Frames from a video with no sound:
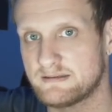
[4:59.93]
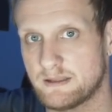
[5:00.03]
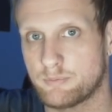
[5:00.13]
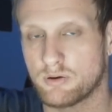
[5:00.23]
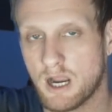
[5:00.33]

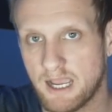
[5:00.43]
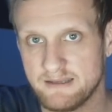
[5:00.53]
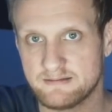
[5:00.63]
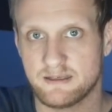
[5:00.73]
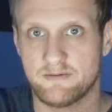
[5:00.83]
the
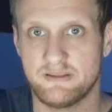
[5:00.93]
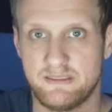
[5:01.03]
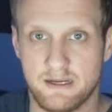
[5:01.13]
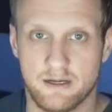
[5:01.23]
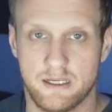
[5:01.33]
price of
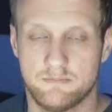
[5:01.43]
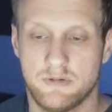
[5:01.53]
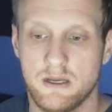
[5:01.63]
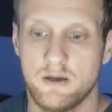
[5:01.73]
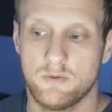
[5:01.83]
Ethereum,
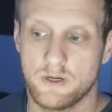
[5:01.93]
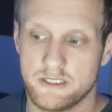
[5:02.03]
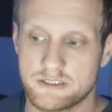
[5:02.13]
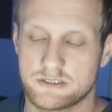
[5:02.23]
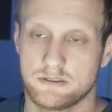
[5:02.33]

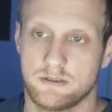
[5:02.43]
which